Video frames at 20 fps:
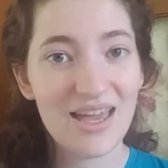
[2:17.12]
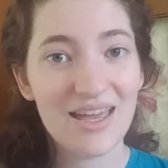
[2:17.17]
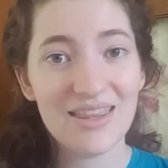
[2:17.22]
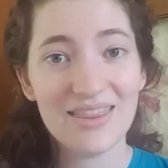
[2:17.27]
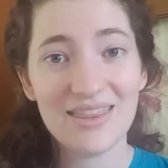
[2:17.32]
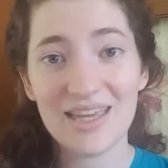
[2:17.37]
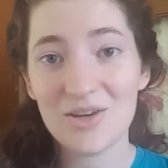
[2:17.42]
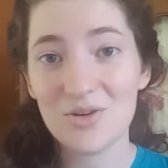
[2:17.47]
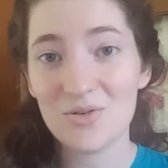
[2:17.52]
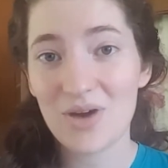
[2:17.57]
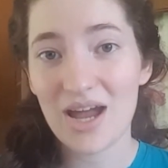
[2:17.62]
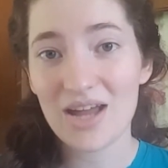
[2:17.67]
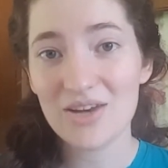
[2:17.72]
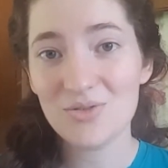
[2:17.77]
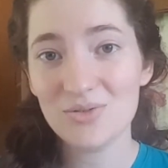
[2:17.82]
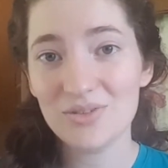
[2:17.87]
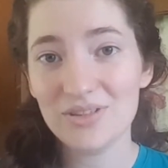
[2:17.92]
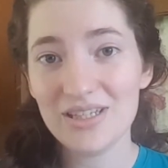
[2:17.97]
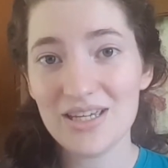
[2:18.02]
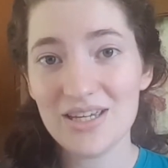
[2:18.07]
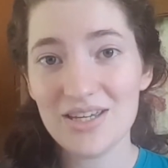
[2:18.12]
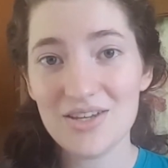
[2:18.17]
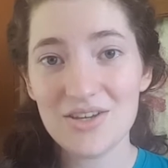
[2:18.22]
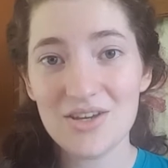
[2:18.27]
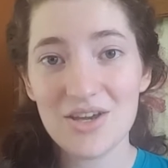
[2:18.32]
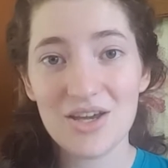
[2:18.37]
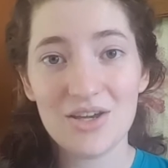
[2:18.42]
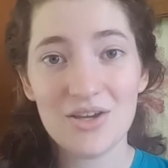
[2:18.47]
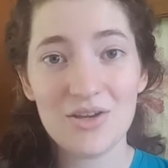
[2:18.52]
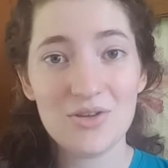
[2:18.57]
Then gradually
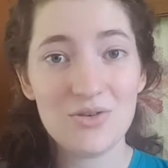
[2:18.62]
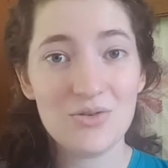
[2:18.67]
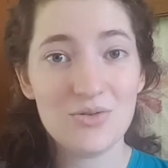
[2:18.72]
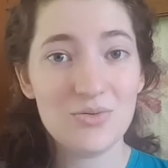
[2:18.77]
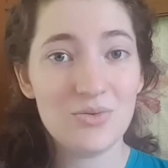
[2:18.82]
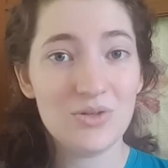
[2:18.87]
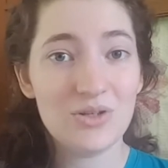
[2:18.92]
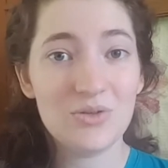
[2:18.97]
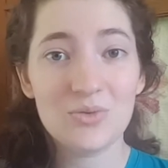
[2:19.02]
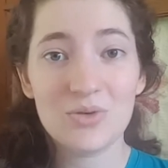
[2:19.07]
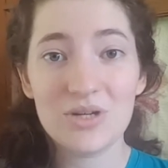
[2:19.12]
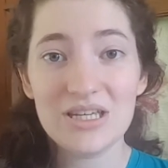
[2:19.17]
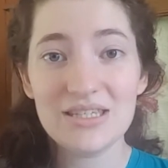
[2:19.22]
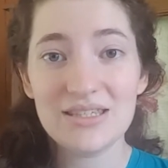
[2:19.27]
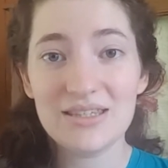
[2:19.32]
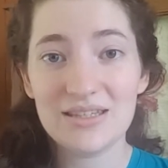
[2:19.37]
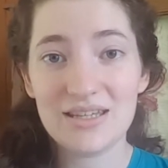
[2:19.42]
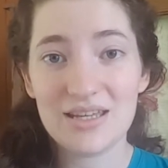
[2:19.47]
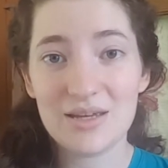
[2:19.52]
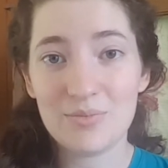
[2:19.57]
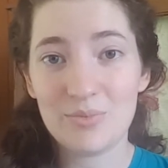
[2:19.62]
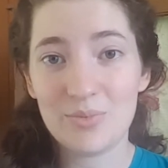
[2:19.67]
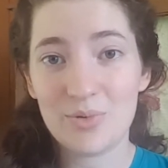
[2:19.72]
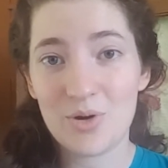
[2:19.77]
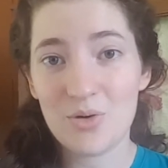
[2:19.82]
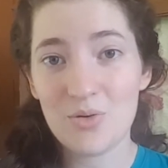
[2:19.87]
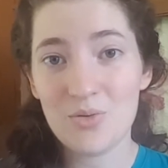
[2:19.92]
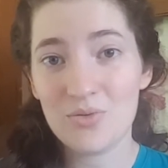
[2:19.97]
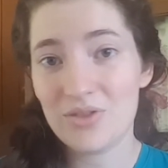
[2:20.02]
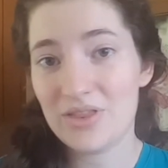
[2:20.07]
you increase the
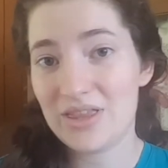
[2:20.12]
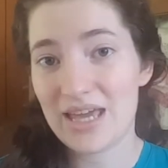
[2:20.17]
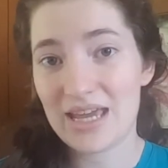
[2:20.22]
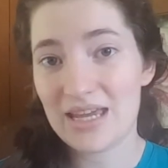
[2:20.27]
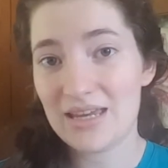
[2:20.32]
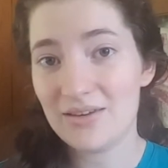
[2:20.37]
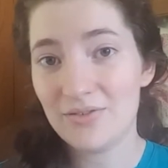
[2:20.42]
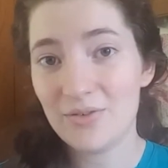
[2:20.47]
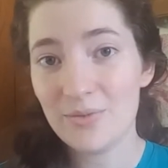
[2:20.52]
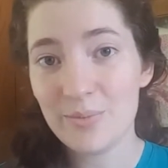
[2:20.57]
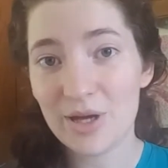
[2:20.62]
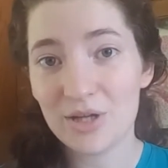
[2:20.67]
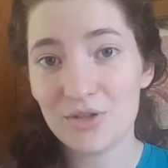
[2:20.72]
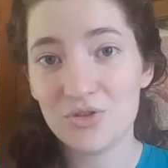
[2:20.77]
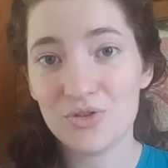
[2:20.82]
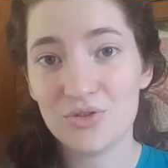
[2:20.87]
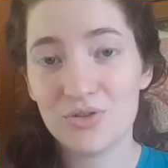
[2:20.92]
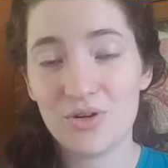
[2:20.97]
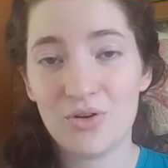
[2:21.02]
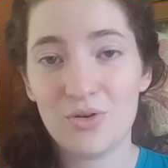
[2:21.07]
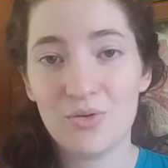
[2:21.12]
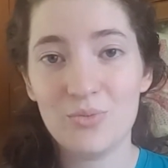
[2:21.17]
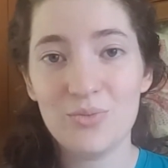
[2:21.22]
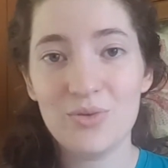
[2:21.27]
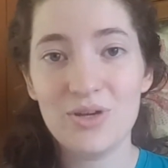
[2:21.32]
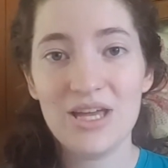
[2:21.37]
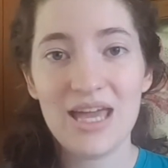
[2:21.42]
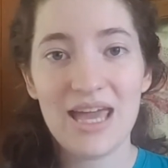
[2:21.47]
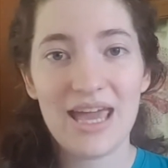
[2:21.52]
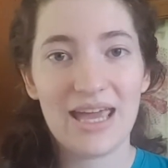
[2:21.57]
tempo with the aid of a metronome,
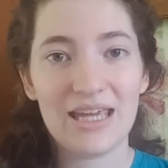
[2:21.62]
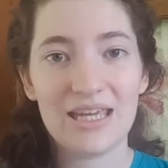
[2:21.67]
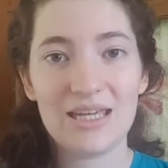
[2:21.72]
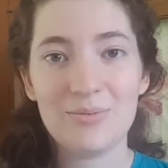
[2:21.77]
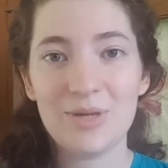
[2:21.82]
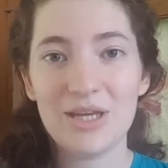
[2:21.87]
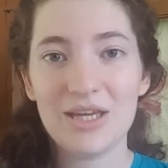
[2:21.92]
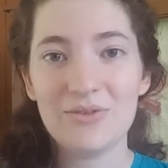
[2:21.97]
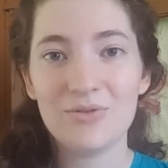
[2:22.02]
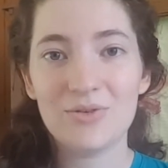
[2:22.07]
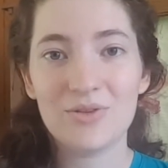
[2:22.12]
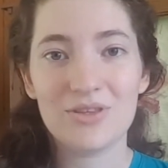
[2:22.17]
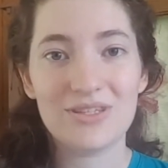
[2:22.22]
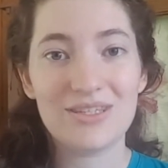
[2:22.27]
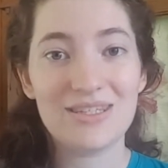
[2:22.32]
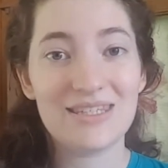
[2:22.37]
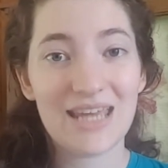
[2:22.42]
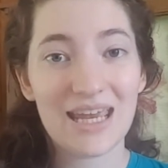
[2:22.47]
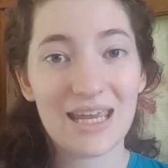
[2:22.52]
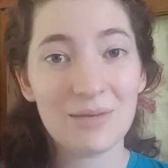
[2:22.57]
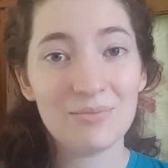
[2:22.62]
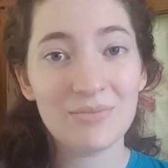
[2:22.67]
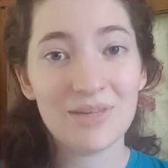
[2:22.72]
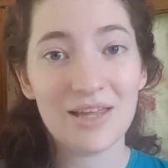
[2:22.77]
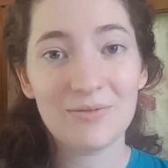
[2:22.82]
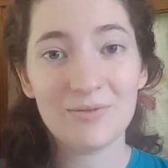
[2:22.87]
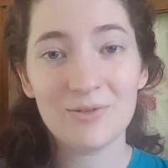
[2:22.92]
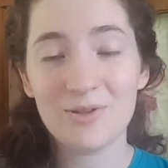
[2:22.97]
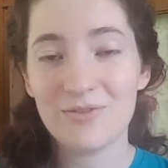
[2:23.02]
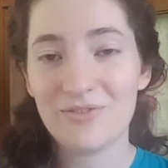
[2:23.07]
aiming for the same
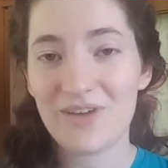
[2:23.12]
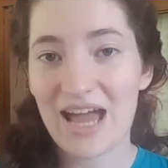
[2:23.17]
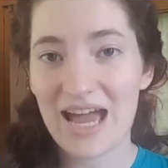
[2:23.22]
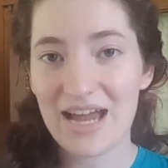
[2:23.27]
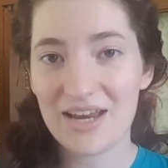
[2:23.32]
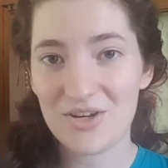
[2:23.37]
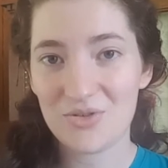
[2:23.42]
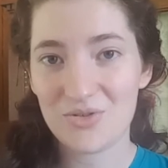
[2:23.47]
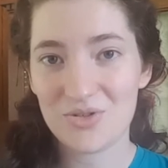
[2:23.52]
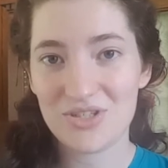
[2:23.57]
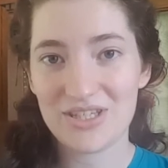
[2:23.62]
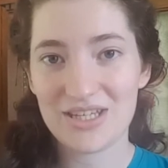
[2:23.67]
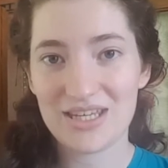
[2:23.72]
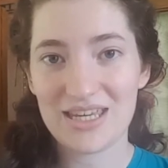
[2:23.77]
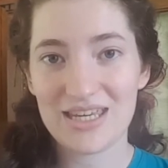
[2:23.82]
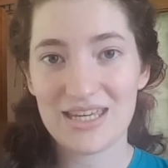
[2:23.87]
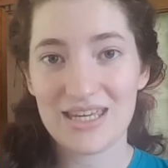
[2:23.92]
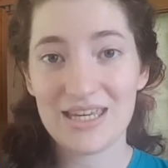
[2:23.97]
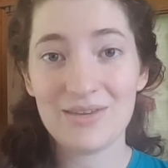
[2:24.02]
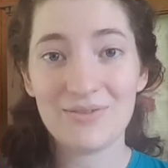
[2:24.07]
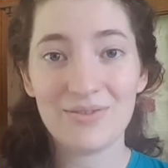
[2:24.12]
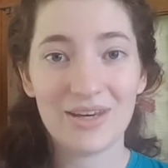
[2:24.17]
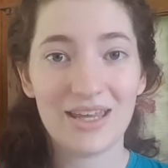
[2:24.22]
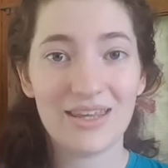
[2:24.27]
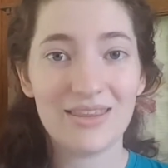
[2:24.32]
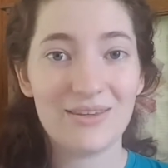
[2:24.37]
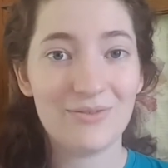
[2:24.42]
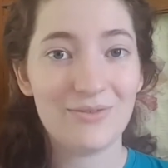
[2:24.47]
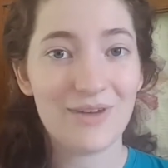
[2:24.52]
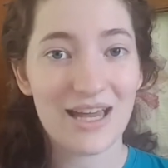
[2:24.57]
level of accuracy even
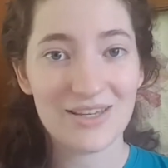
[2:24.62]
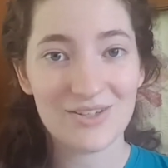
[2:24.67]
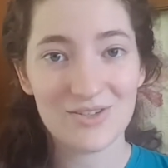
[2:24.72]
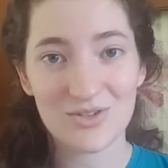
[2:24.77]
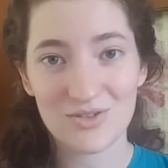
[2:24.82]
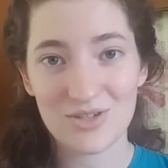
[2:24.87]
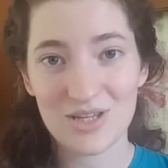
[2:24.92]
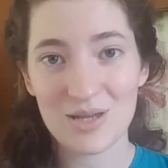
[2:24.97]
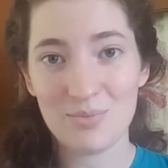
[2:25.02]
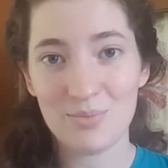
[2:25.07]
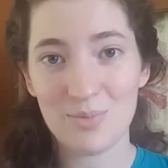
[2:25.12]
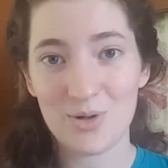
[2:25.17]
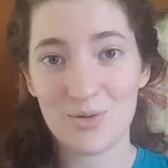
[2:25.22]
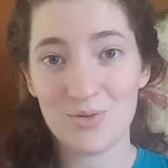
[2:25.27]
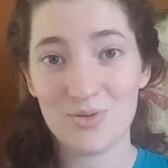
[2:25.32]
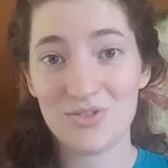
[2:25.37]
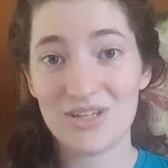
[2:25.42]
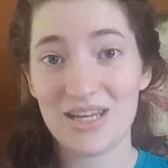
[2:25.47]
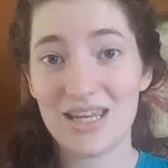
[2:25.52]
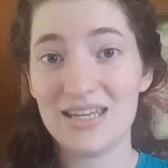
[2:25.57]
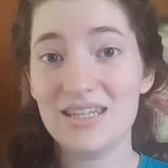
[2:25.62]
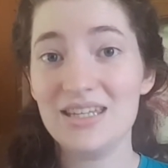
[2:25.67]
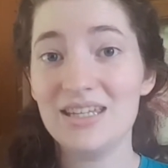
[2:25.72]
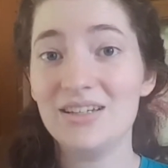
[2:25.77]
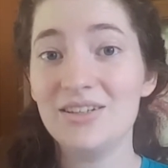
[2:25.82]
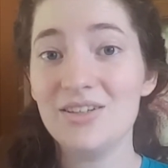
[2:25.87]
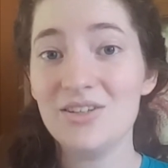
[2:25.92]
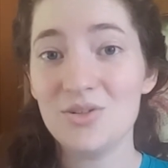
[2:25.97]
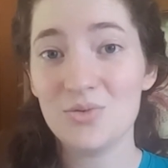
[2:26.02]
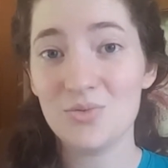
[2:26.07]
at the faster tempos
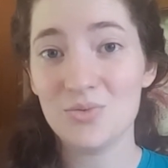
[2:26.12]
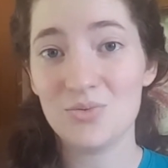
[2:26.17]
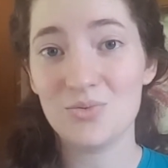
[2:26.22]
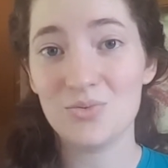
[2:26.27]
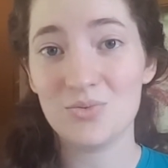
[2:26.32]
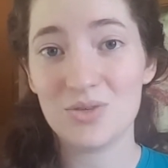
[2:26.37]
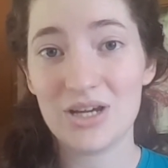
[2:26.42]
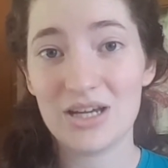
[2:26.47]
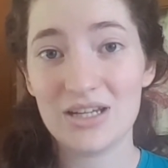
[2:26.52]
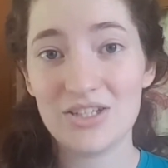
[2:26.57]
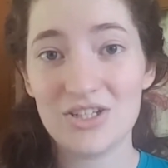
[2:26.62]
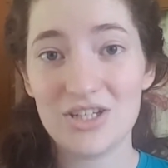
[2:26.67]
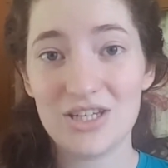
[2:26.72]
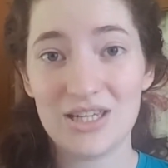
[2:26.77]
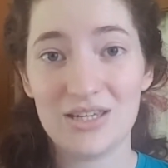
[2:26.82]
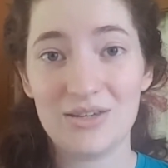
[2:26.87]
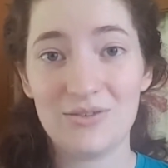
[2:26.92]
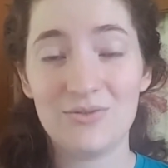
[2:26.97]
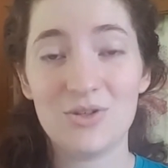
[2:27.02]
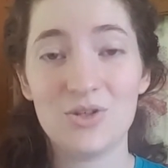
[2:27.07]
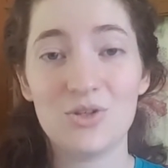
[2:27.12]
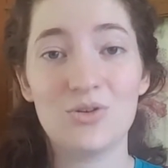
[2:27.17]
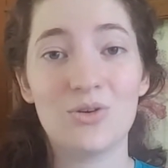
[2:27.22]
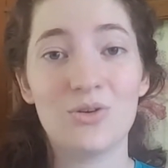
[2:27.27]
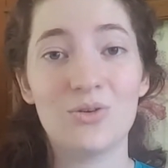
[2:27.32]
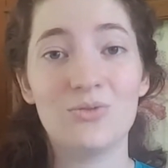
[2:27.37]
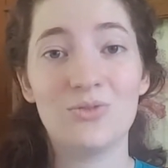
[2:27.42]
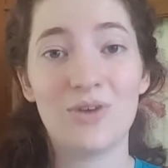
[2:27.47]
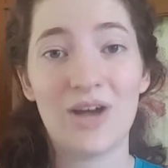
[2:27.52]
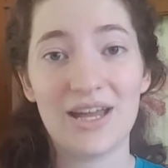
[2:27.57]
until you achieve
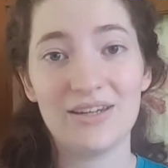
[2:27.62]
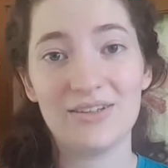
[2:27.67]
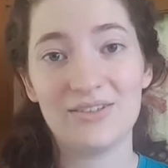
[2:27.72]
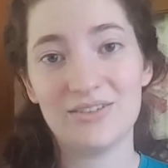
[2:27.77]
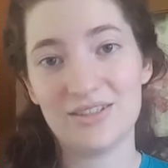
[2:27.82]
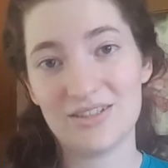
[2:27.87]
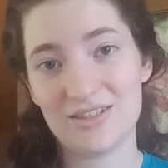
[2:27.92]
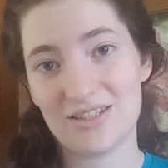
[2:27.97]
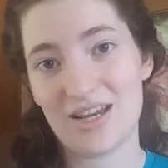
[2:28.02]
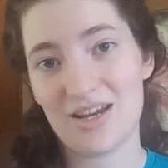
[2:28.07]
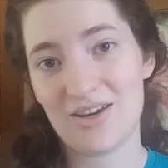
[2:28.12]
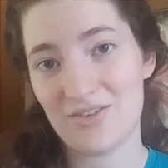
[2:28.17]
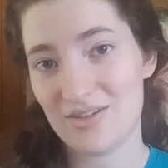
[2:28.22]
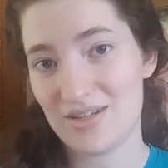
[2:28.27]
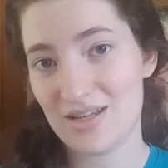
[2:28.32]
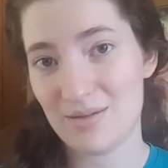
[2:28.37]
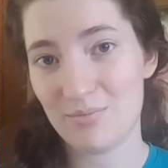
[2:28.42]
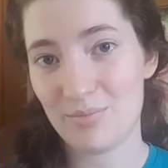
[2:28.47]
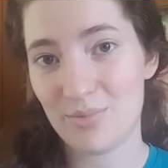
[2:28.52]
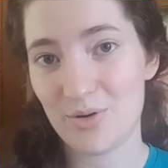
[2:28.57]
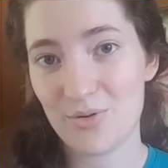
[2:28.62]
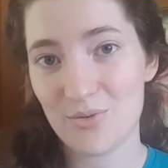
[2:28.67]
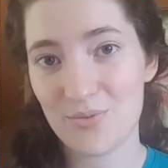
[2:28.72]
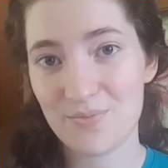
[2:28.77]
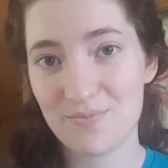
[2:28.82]
your final desired tempo.